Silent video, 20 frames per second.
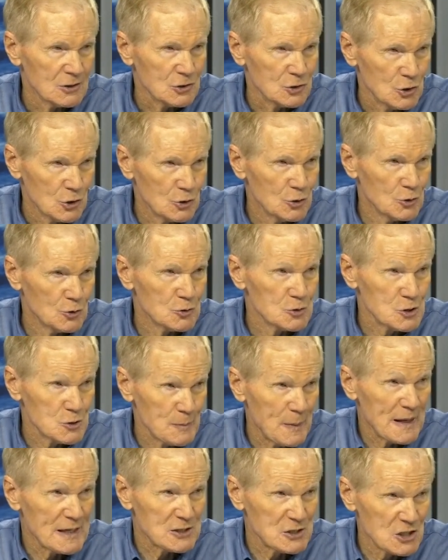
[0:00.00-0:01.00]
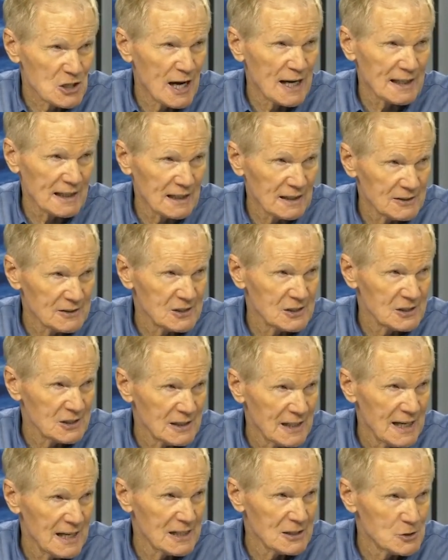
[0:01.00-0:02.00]
two space shuttles
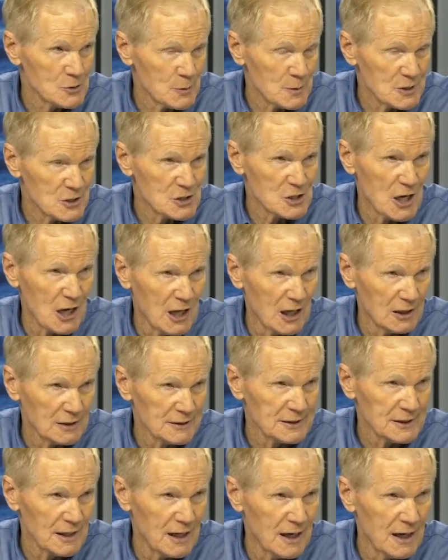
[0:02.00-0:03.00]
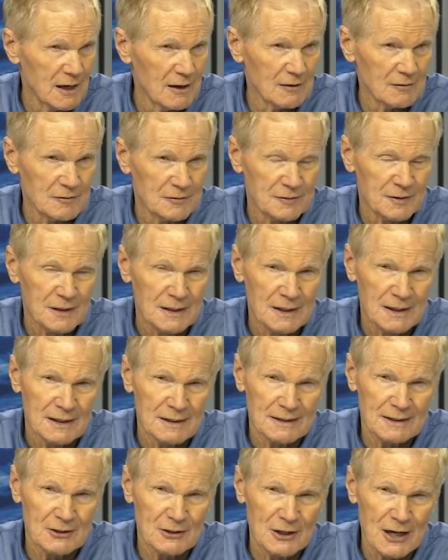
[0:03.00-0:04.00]
as a result of
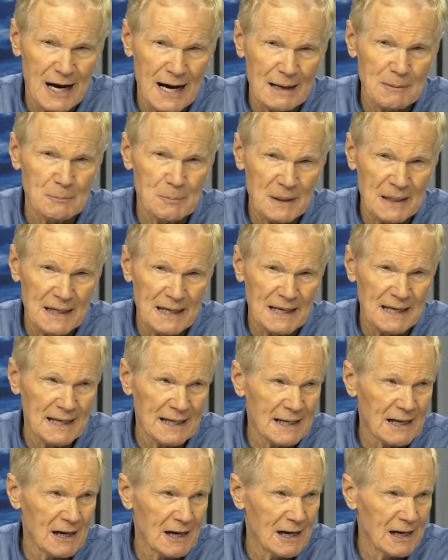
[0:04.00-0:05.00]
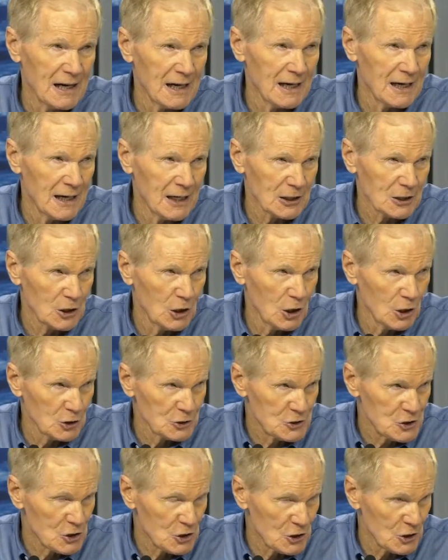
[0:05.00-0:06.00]
there not being a, a
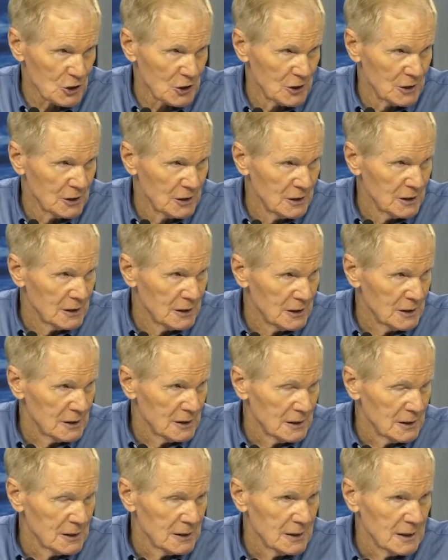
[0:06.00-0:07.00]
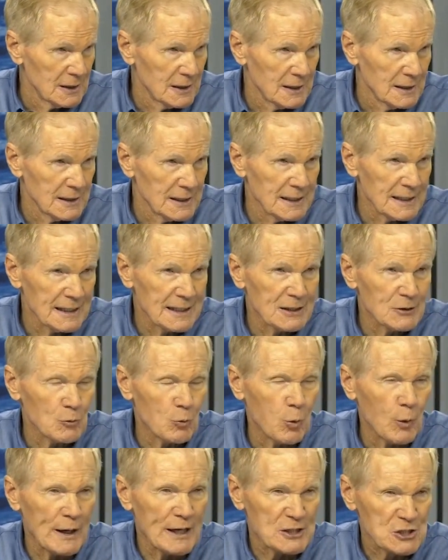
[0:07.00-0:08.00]
culture
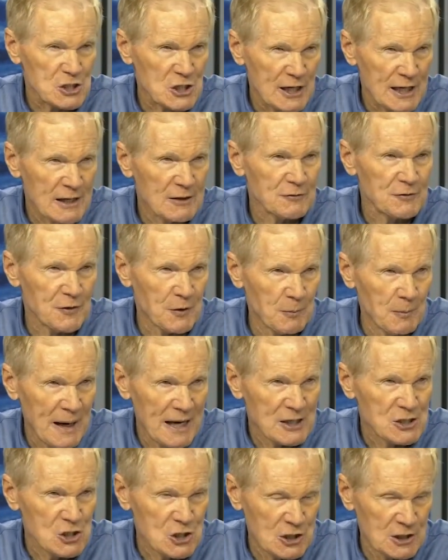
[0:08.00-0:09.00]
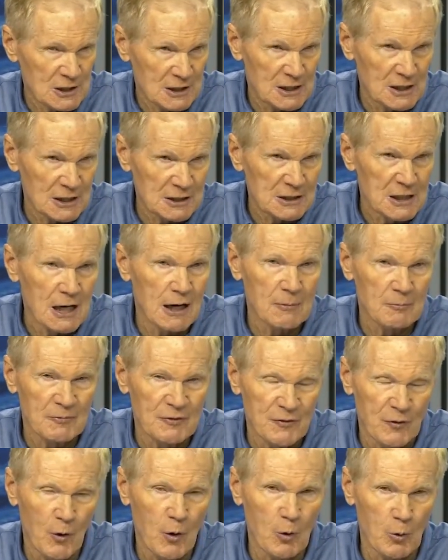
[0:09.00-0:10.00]
in which information could come
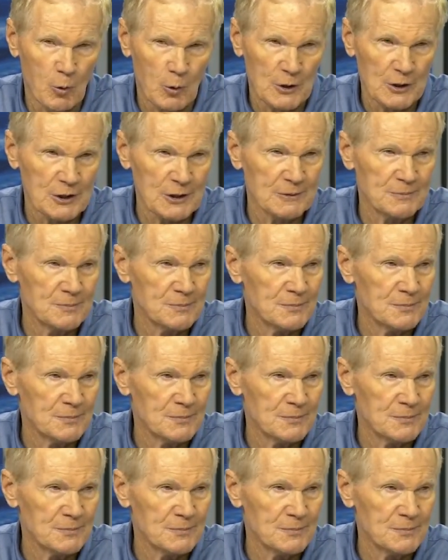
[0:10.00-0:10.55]
forward.